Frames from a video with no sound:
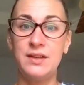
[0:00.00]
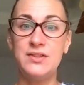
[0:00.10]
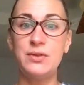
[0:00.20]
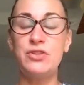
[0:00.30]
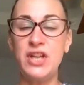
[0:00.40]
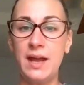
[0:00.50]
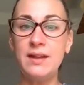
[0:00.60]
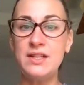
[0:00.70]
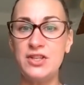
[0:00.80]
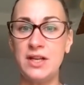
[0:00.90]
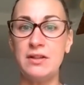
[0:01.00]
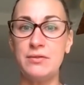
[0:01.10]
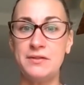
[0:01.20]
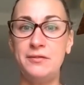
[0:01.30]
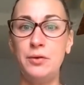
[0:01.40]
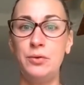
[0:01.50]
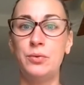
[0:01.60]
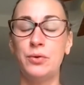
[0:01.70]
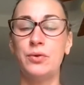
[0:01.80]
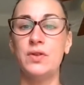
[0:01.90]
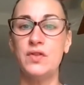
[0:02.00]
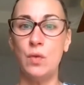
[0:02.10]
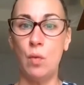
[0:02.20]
So challenging those food rules